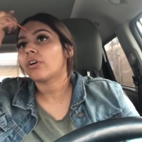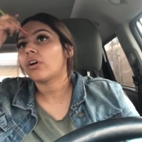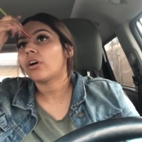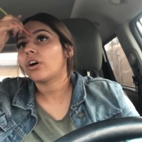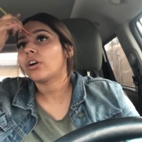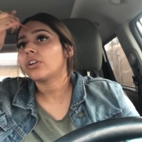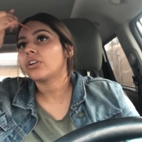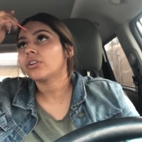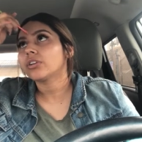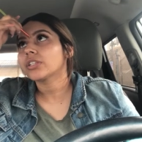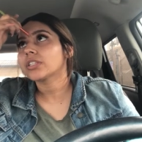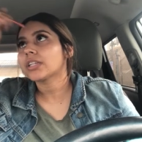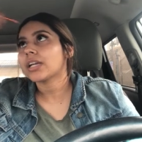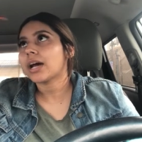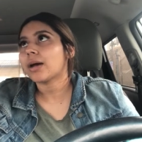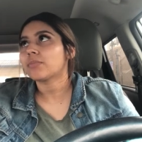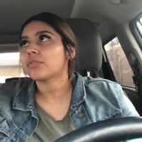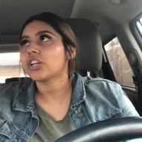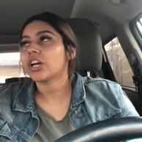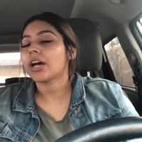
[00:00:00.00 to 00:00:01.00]
on your
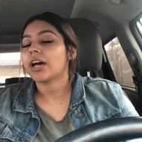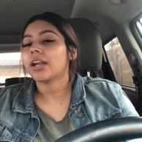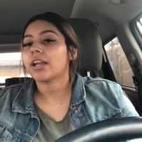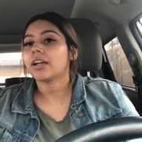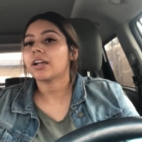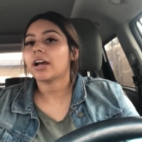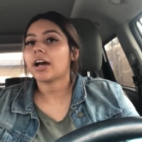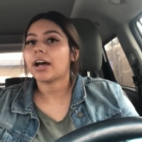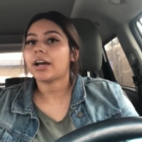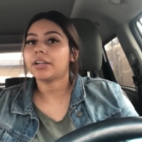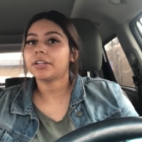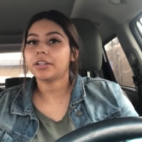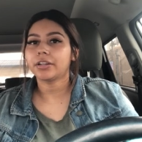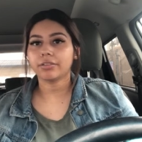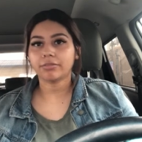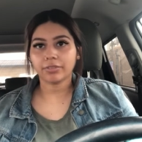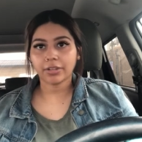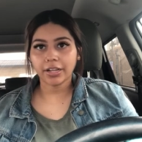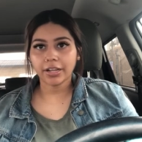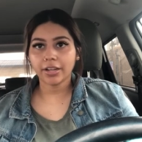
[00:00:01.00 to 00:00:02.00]
Snapchat and kind
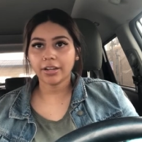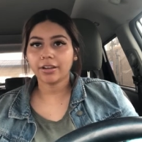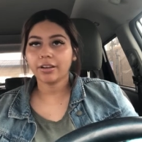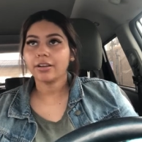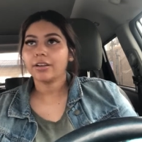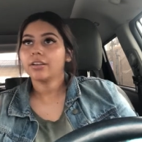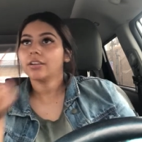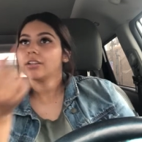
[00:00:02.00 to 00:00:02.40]
of like